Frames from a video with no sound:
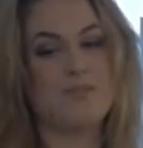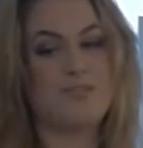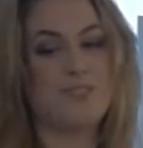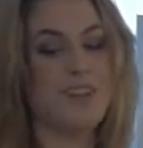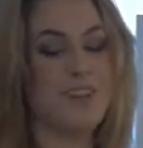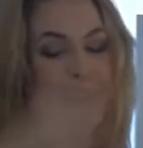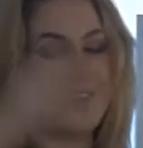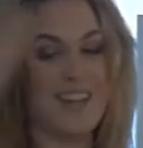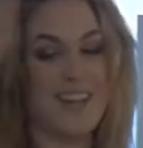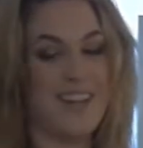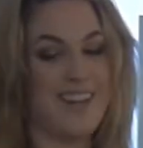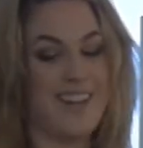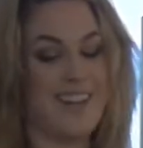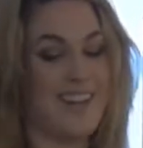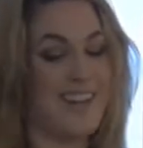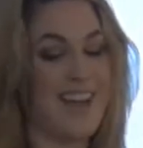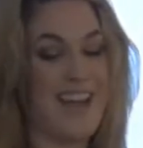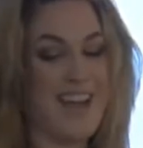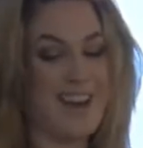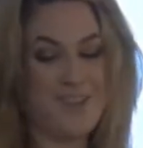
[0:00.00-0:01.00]
fluttering,
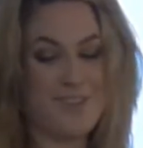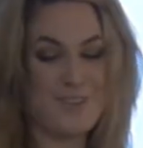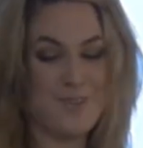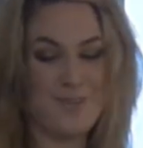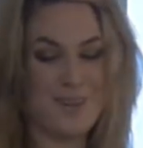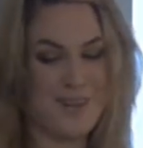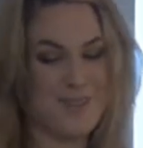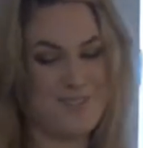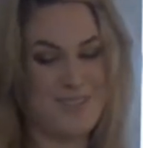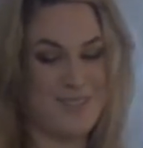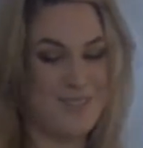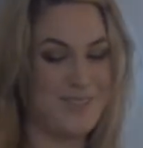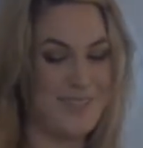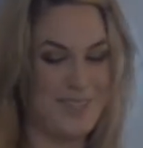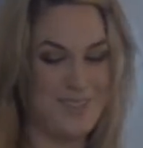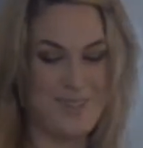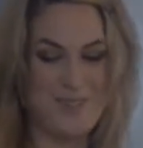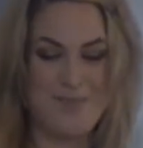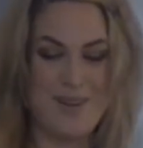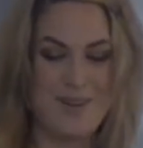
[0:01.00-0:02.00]
like I don't know what I'm
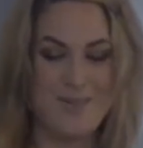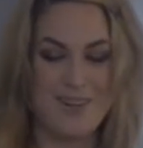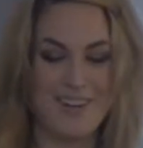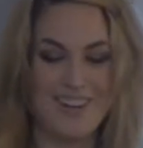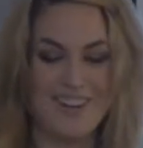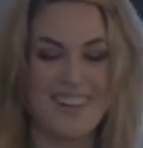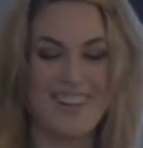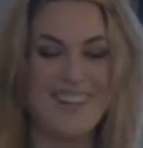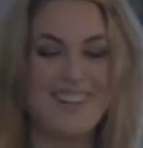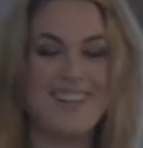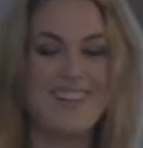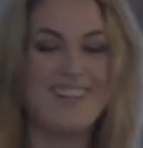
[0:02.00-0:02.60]
doing with my work.